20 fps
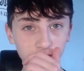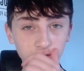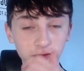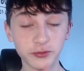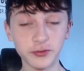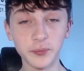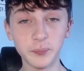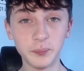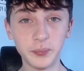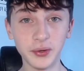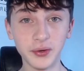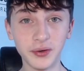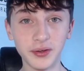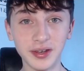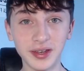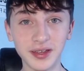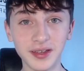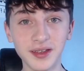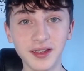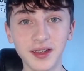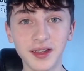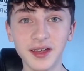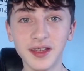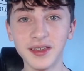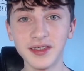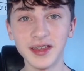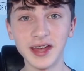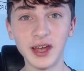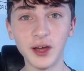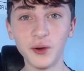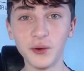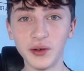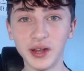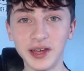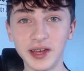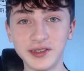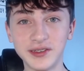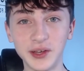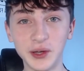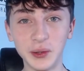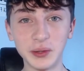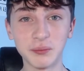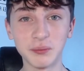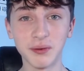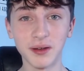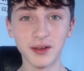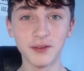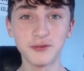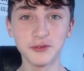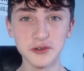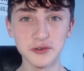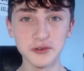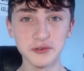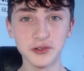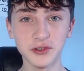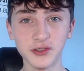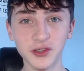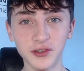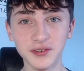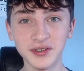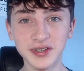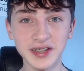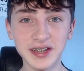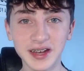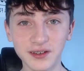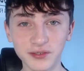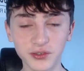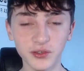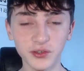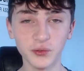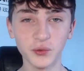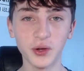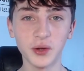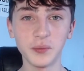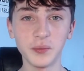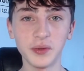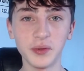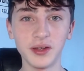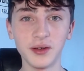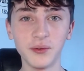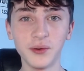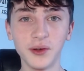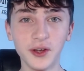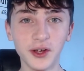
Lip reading: Burnley, all they do is play 4-4-2, get it out to Dwight McNeil,